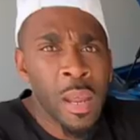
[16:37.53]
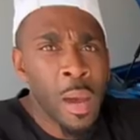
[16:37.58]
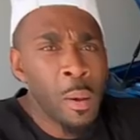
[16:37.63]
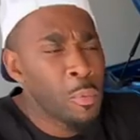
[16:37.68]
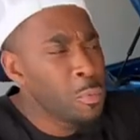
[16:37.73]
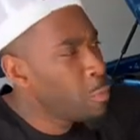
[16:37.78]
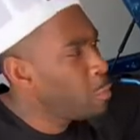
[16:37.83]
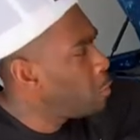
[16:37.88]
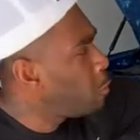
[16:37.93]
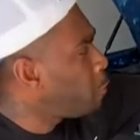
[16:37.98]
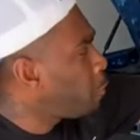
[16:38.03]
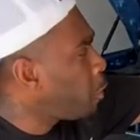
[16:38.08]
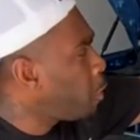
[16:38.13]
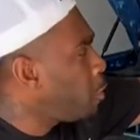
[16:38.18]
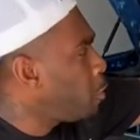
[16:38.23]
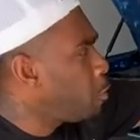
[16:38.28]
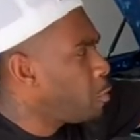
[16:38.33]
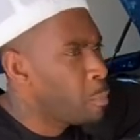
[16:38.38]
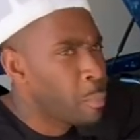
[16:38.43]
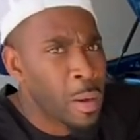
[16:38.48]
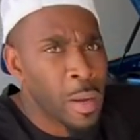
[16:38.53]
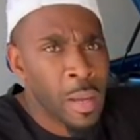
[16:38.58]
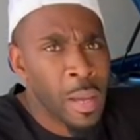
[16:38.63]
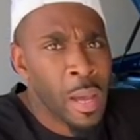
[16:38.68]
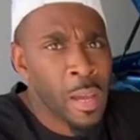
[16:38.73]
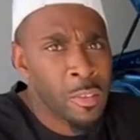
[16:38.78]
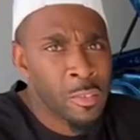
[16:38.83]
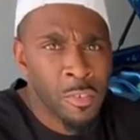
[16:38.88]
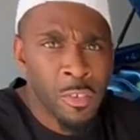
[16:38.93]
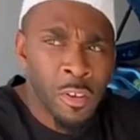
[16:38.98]
I was on the phone with my
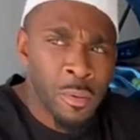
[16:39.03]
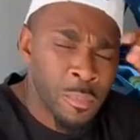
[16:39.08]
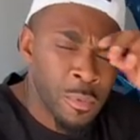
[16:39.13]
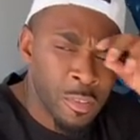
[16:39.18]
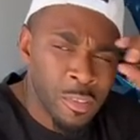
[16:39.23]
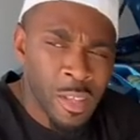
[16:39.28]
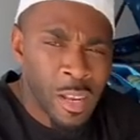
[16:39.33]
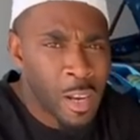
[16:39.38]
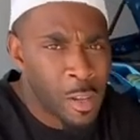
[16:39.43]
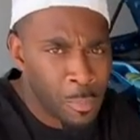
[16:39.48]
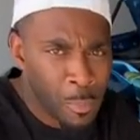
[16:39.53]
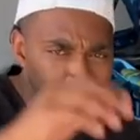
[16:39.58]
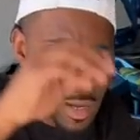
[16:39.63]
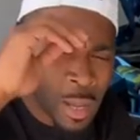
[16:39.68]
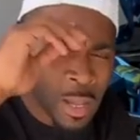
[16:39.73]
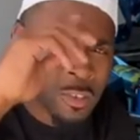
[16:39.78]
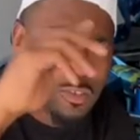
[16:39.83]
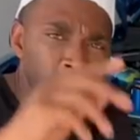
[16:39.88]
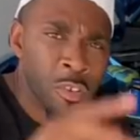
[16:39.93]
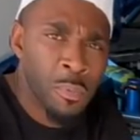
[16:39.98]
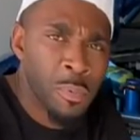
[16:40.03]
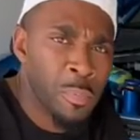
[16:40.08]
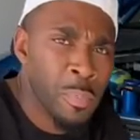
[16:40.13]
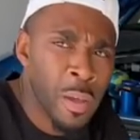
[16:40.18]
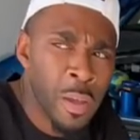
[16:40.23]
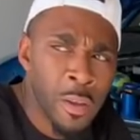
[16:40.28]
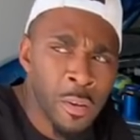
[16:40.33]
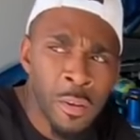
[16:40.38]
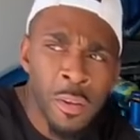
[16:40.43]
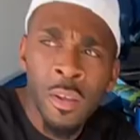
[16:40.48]
guy Jeremy. Shout out to my guy Jeremy
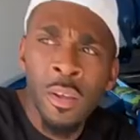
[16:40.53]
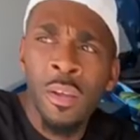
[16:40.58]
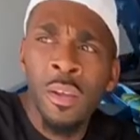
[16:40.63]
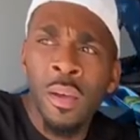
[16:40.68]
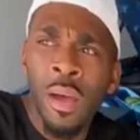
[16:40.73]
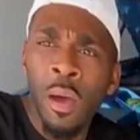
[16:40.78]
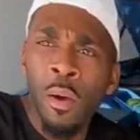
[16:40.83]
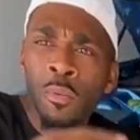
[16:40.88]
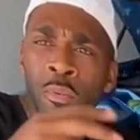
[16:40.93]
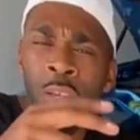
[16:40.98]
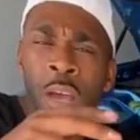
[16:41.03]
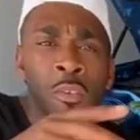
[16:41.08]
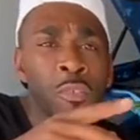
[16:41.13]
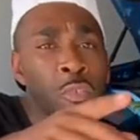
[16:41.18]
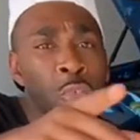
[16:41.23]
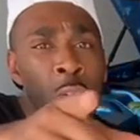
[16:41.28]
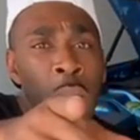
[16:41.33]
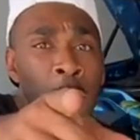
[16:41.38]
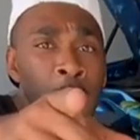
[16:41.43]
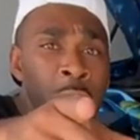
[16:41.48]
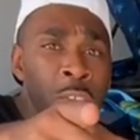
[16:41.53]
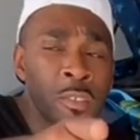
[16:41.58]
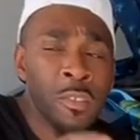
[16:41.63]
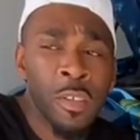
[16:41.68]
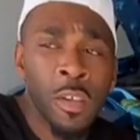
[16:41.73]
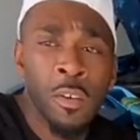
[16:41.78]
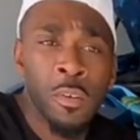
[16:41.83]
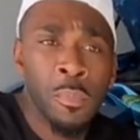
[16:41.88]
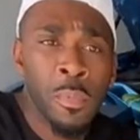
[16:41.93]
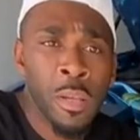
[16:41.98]
Bear. Y'all subscribe to this
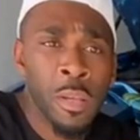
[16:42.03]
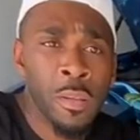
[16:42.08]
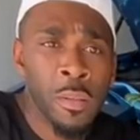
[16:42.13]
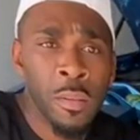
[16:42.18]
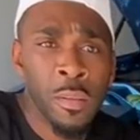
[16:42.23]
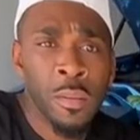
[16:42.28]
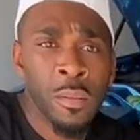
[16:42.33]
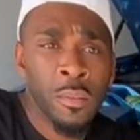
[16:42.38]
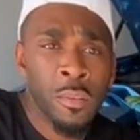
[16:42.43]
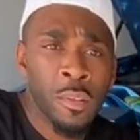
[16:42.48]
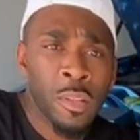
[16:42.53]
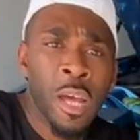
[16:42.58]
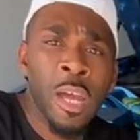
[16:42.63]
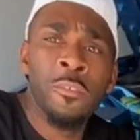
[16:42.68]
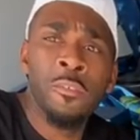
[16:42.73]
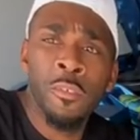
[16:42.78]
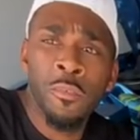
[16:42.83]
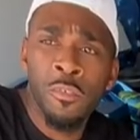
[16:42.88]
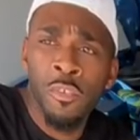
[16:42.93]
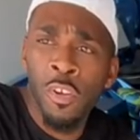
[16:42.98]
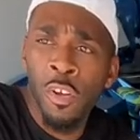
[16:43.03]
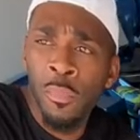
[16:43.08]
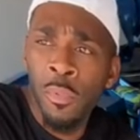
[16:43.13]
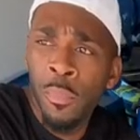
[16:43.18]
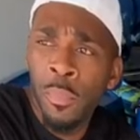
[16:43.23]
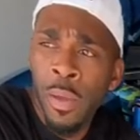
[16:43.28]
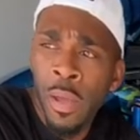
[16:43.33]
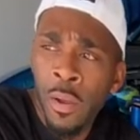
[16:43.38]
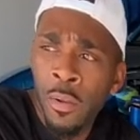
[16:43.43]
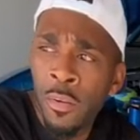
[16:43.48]
channel, man. Life of Jeremy
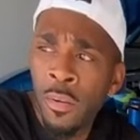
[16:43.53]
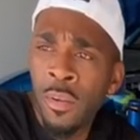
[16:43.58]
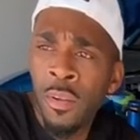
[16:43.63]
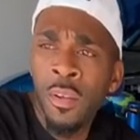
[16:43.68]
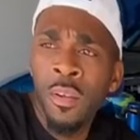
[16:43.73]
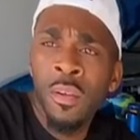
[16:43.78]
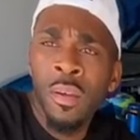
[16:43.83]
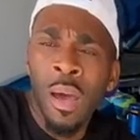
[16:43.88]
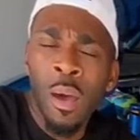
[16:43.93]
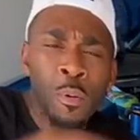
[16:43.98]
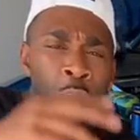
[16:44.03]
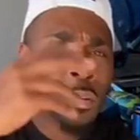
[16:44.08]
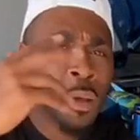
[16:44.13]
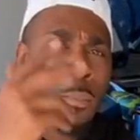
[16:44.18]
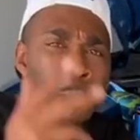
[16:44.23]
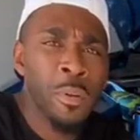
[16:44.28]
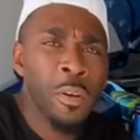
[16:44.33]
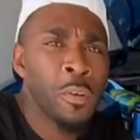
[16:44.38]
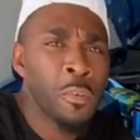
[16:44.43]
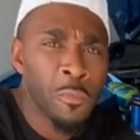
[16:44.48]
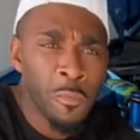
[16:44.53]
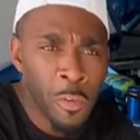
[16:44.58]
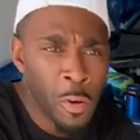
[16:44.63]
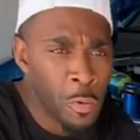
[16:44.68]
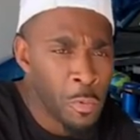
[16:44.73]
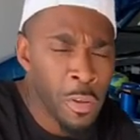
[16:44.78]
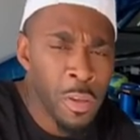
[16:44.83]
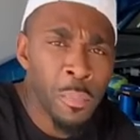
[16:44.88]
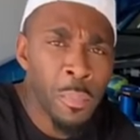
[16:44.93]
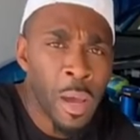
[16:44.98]
Bear. I've been on the phone
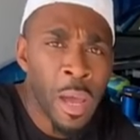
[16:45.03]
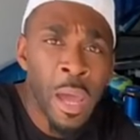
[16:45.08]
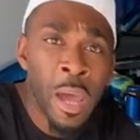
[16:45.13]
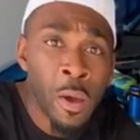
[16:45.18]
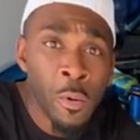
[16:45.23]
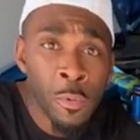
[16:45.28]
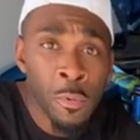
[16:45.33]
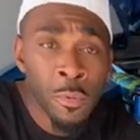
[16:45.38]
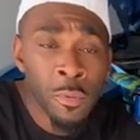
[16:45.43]
with him an hour,